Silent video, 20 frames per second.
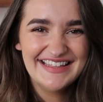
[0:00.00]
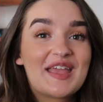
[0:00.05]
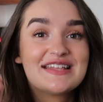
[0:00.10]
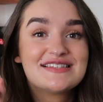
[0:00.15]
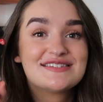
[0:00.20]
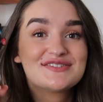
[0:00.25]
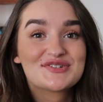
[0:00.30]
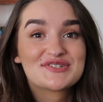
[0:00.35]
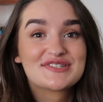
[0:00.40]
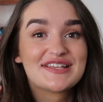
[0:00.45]

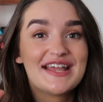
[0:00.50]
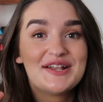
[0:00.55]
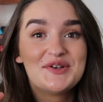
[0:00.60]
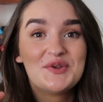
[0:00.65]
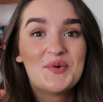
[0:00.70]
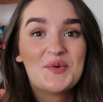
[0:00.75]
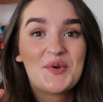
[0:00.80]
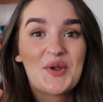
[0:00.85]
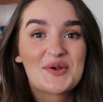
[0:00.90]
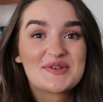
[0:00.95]
it's just like
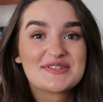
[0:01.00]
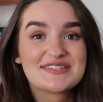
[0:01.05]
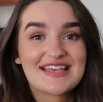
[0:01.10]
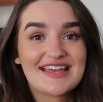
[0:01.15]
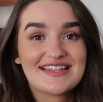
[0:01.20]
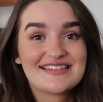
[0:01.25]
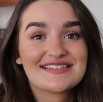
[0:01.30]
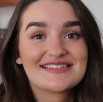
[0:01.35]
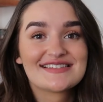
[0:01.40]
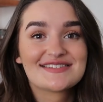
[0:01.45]
no
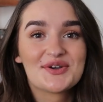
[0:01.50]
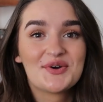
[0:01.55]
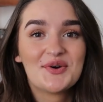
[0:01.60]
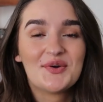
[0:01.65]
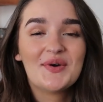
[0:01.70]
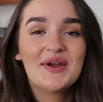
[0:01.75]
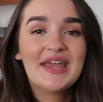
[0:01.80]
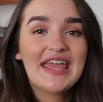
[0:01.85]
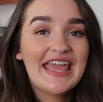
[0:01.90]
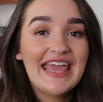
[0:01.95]
nonsense.
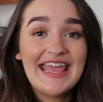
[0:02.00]
So